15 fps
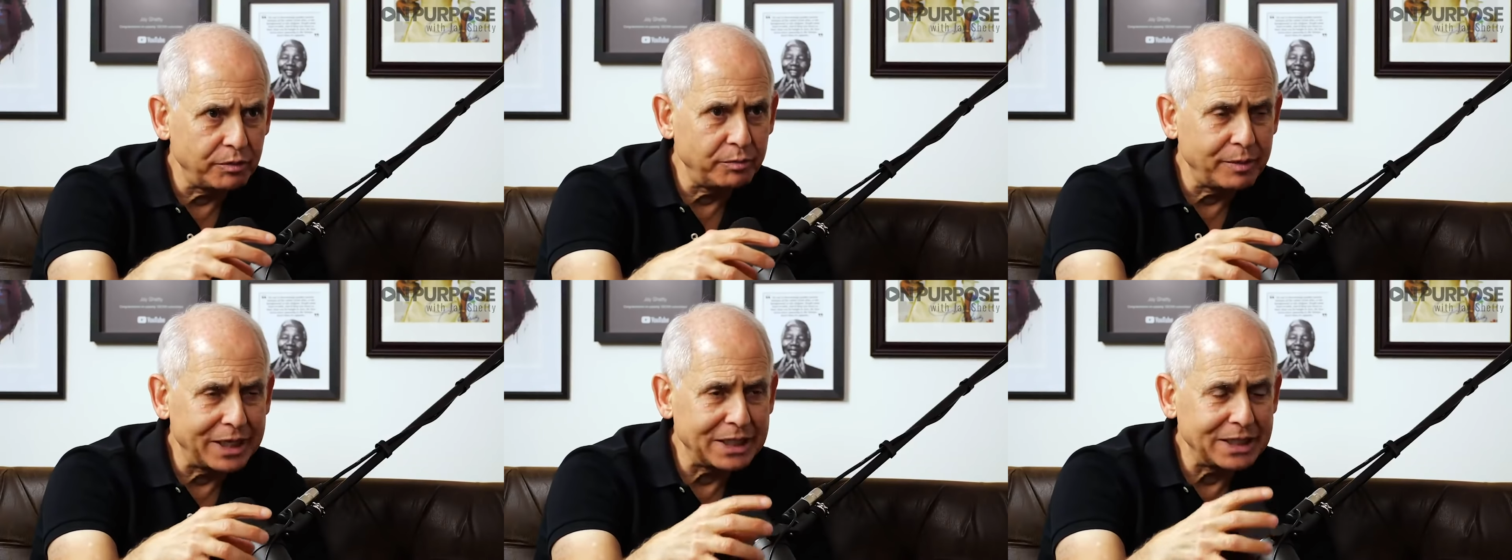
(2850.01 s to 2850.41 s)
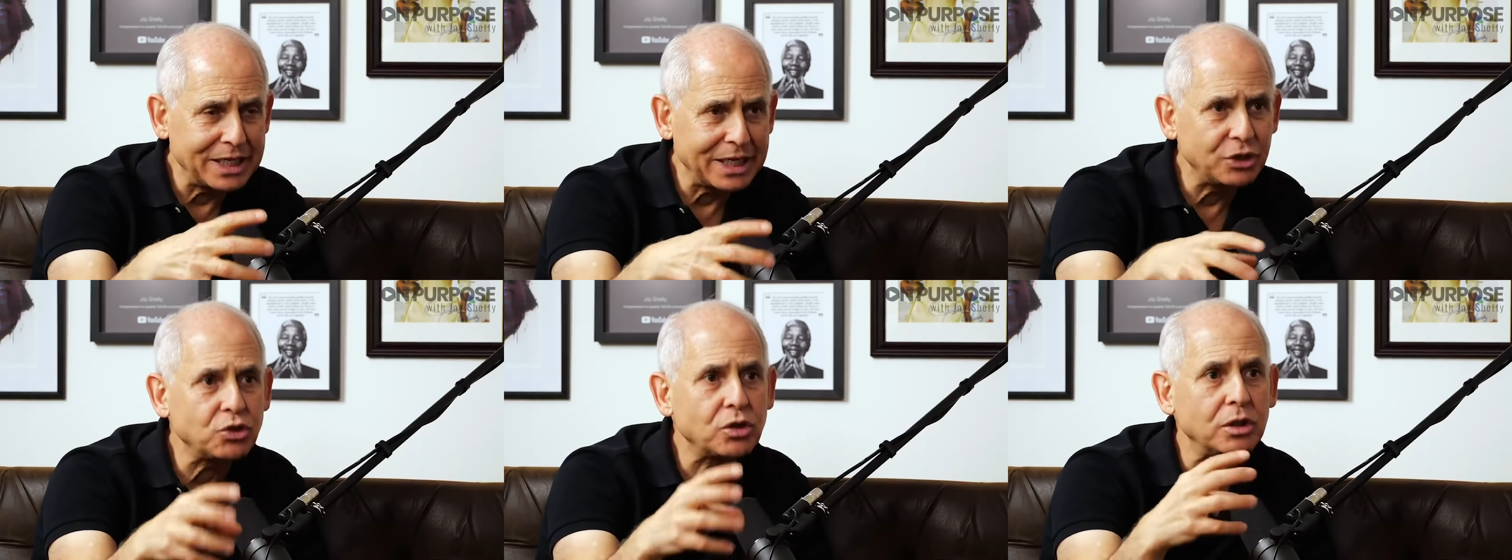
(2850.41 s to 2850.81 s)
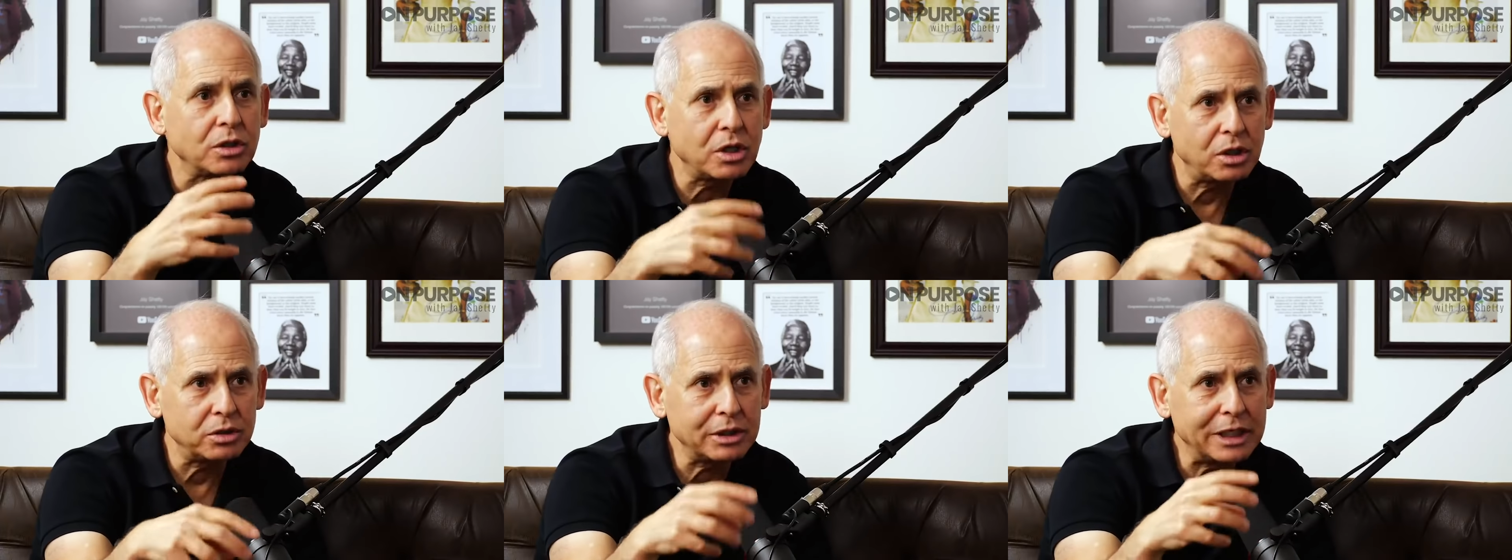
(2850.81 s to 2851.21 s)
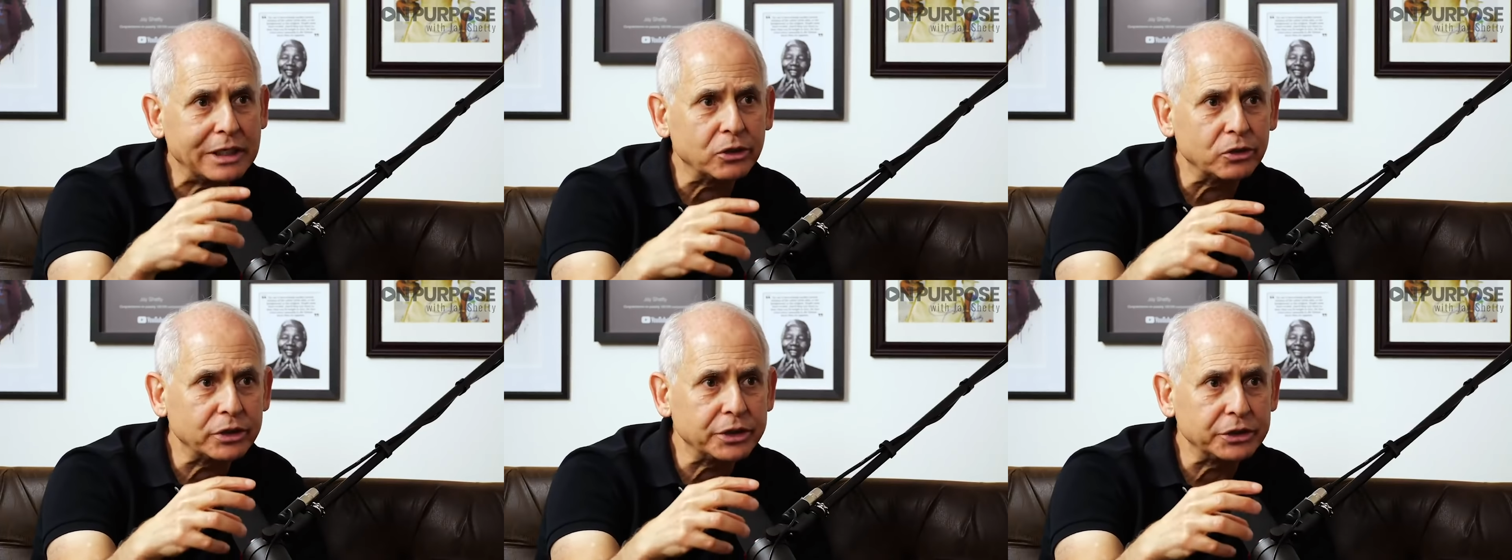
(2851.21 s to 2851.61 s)
of meditation called
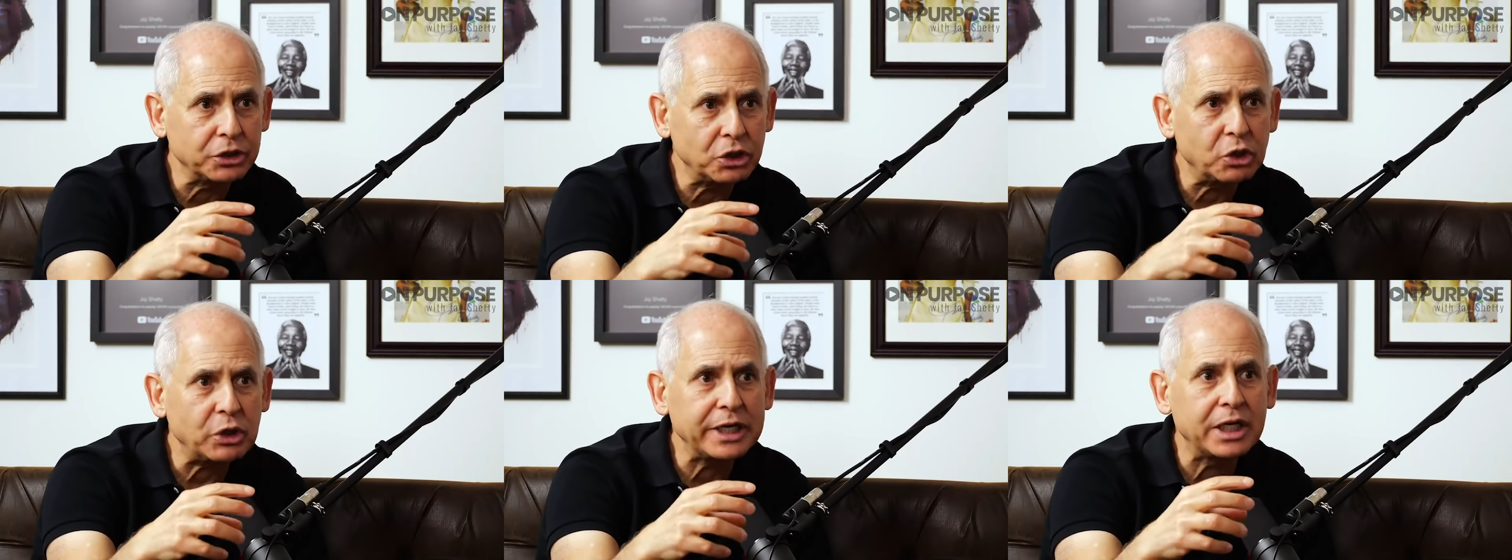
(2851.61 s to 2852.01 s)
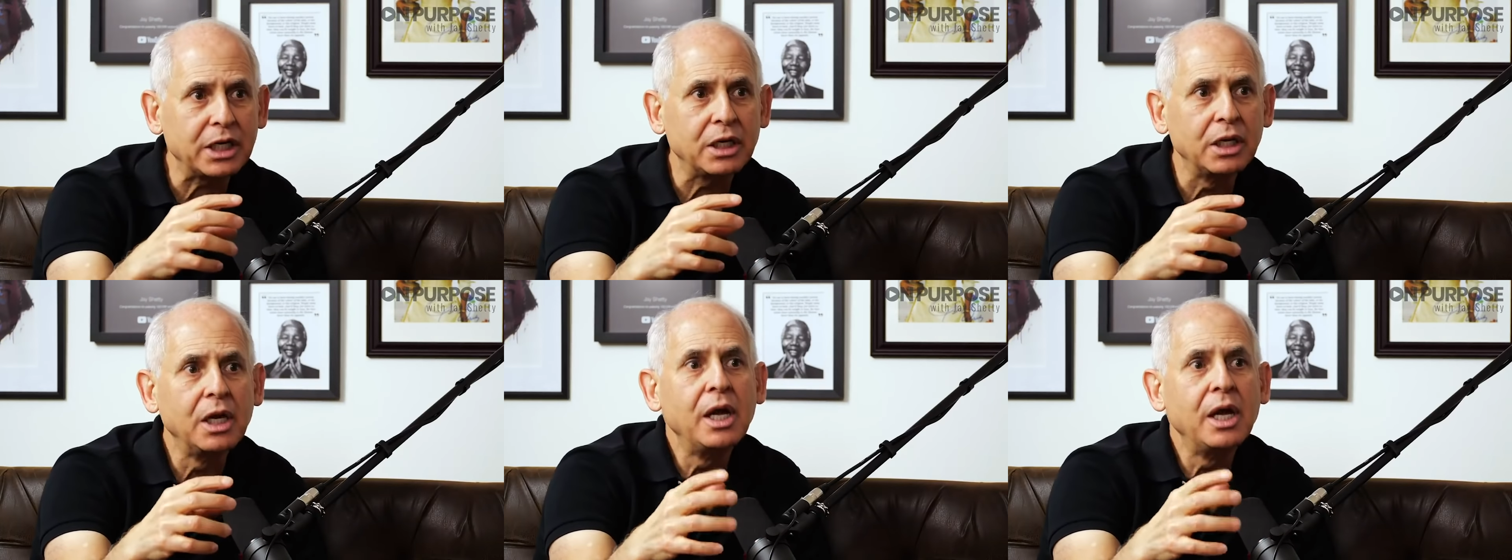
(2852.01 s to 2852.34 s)
Kirtan Kriya.